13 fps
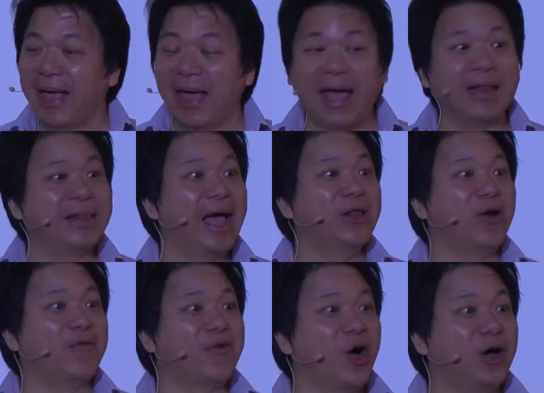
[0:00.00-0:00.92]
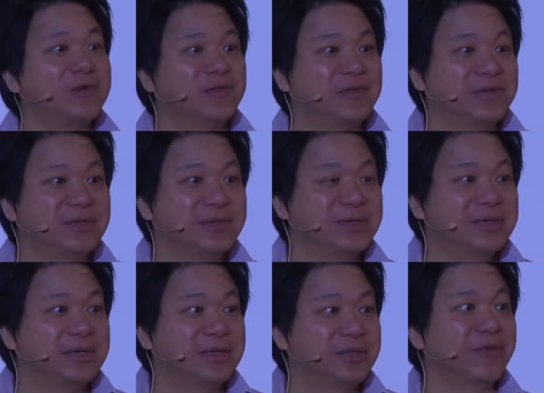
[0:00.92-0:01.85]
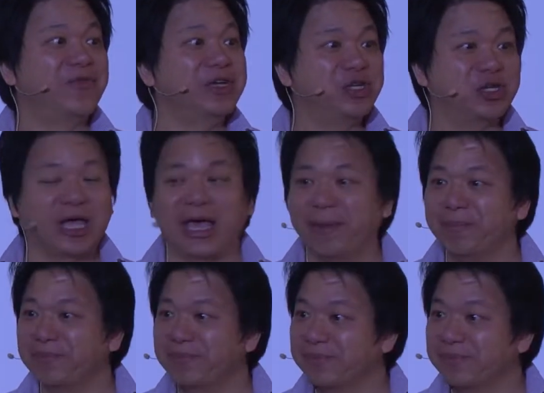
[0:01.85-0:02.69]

And then, of course, the fish came